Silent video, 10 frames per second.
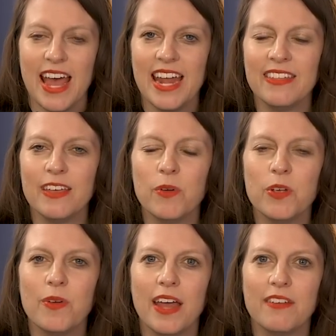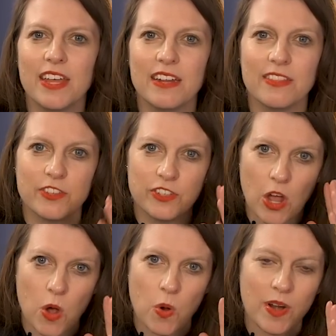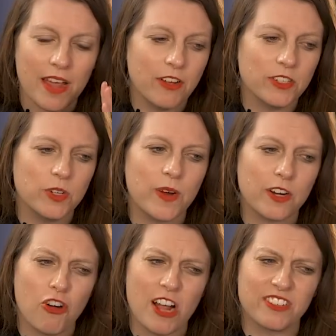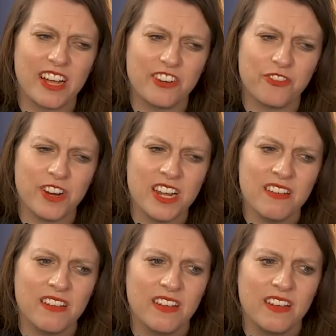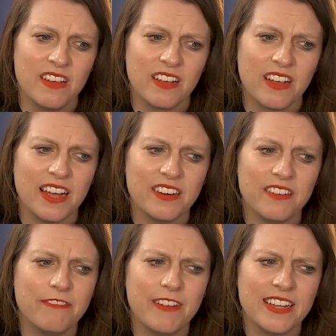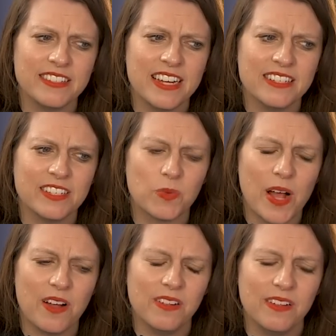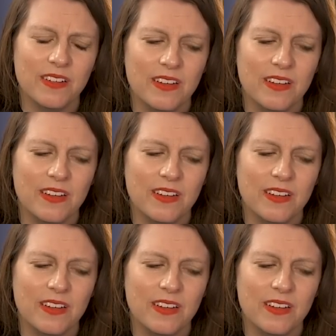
Anything where you kind of get in the zone. I've also read cross-country kind of essays as well.